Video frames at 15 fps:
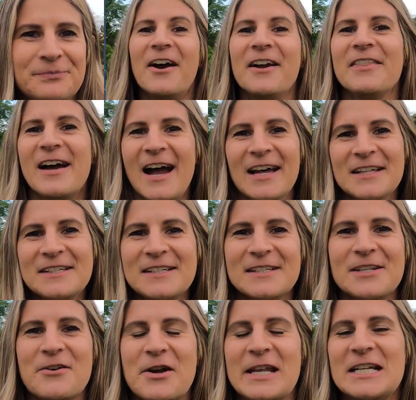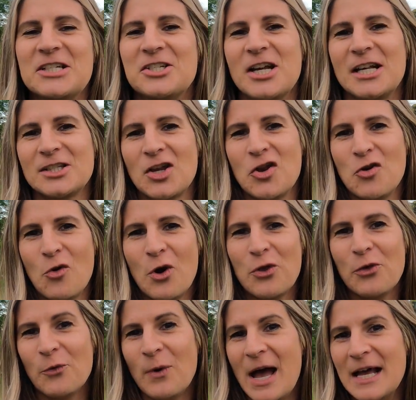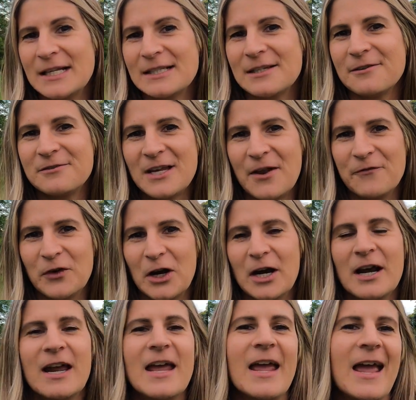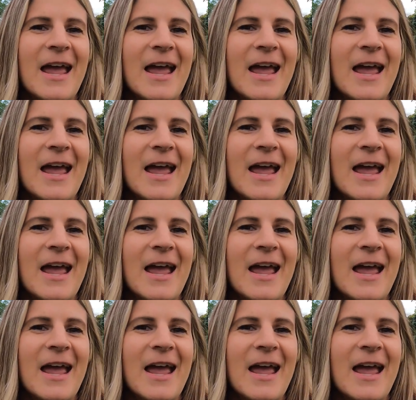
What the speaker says: All right, the Highlands is located just northwest of Denver,